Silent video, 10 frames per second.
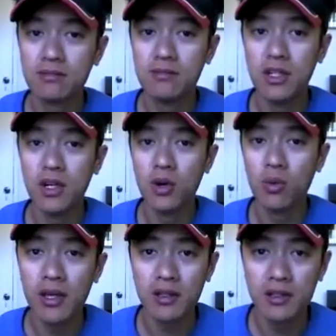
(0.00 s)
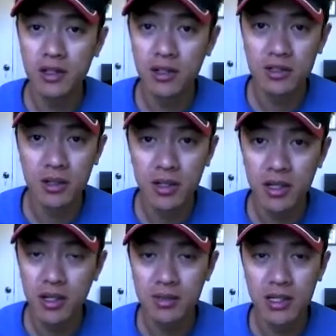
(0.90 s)
you know, wait until something
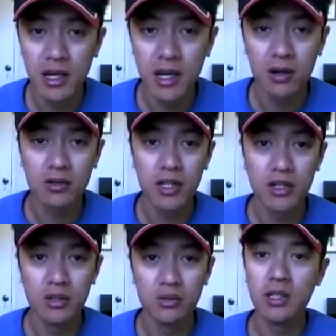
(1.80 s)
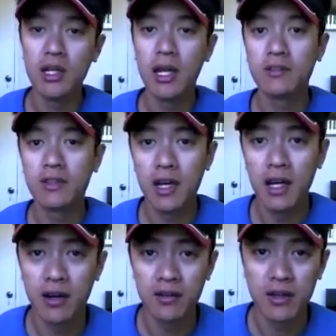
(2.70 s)
comes out that you really have to
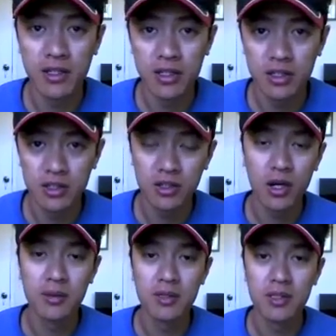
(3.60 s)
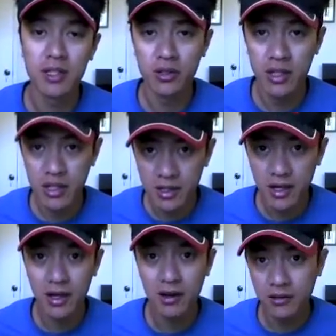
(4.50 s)
have, and it just so happens that you need to
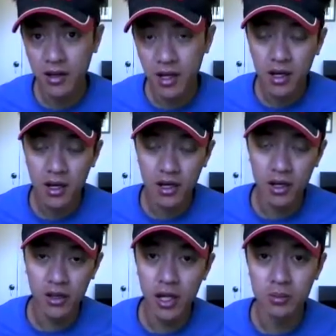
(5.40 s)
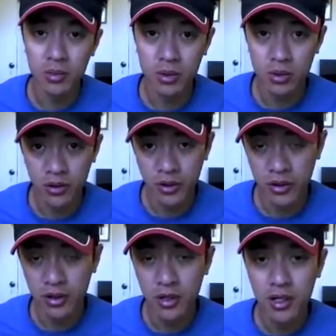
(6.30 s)
have an unlocked bootloader